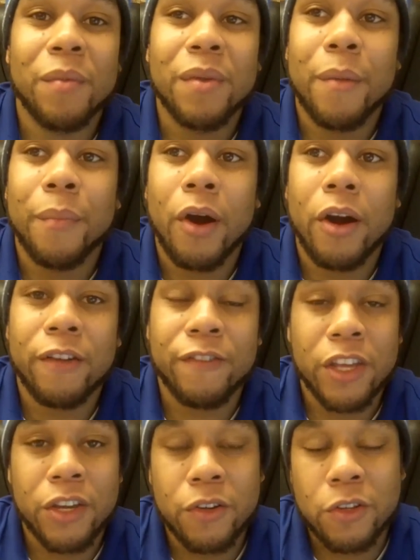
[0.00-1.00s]
to be a part of
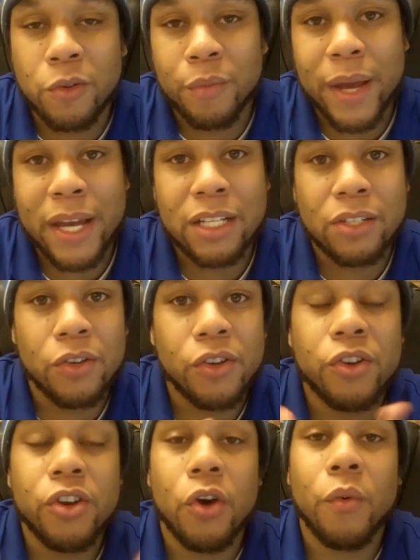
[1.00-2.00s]
the YouTube page so
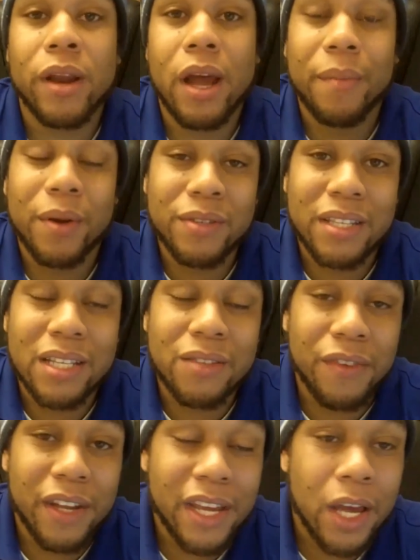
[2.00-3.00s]
you'll know when I post these
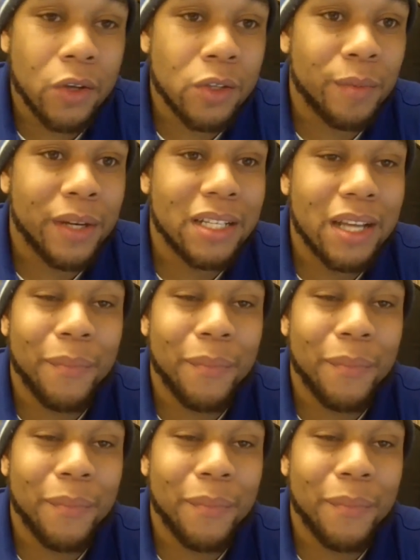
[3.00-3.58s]
videos, because I